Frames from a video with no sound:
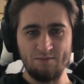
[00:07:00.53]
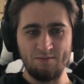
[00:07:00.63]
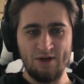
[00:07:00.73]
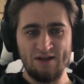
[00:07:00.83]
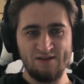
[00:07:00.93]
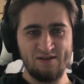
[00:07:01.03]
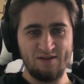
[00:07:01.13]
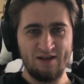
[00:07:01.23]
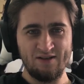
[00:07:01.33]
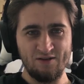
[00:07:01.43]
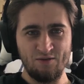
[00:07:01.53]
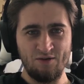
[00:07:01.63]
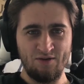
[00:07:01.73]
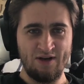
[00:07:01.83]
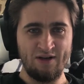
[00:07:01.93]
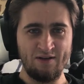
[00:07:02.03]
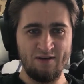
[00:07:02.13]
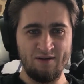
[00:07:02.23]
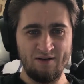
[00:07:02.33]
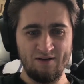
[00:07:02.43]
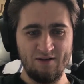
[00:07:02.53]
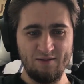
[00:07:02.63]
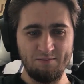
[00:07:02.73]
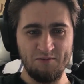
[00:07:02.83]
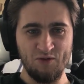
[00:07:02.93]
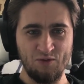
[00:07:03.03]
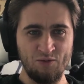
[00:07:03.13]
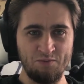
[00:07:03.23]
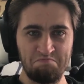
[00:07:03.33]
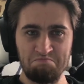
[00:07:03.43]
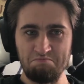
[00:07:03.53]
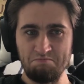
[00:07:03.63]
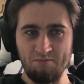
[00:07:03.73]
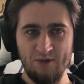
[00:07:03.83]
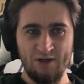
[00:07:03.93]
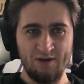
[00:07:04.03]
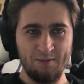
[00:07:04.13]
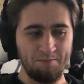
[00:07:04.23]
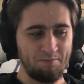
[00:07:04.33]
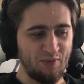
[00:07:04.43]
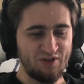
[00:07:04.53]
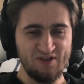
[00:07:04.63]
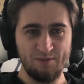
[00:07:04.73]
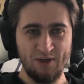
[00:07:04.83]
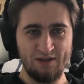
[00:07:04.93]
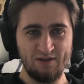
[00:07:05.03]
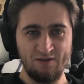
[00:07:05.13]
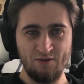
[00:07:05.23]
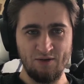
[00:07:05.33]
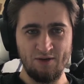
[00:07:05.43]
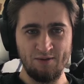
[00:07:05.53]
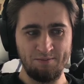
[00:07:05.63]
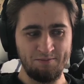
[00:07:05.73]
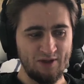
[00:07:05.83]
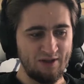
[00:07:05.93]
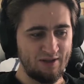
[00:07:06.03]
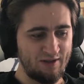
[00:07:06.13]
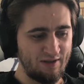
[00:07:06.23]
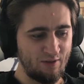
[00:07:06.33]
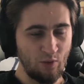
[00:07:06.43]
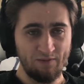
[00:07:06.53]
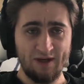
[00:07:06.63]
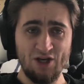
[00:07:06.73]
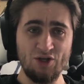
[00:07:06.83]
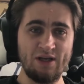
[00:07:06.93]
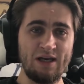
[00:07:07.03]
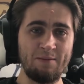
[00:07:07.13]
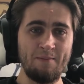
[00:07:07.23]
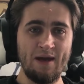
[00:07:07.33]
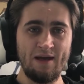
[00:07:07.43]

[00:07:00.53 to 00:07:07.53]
Raz, Des, or Ryan to participate in your qualification game.